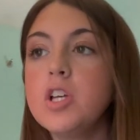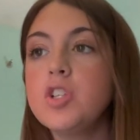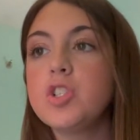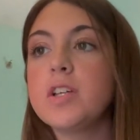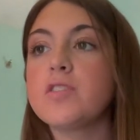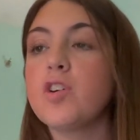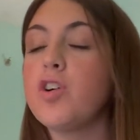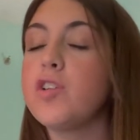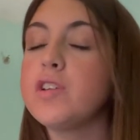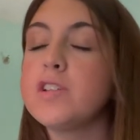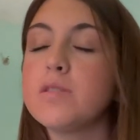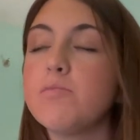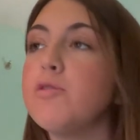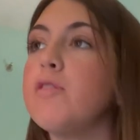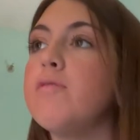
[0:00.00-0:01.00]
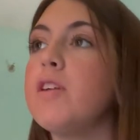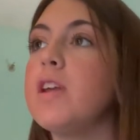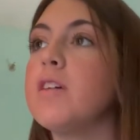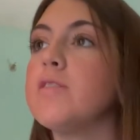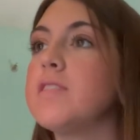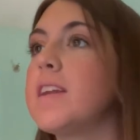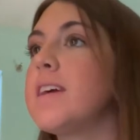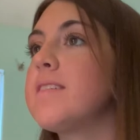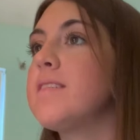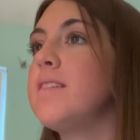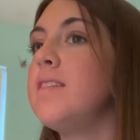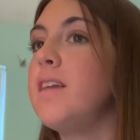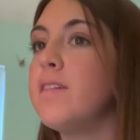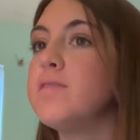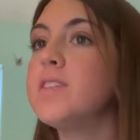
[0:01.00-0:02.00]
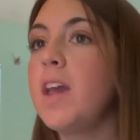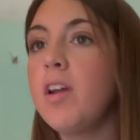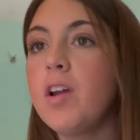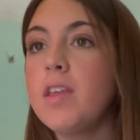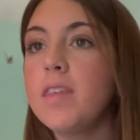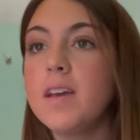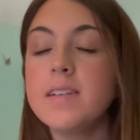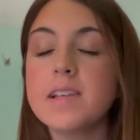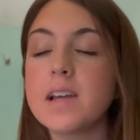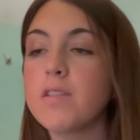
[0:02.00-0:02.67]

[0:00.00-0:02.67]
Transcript: She has all these spooky videos and I love scary things.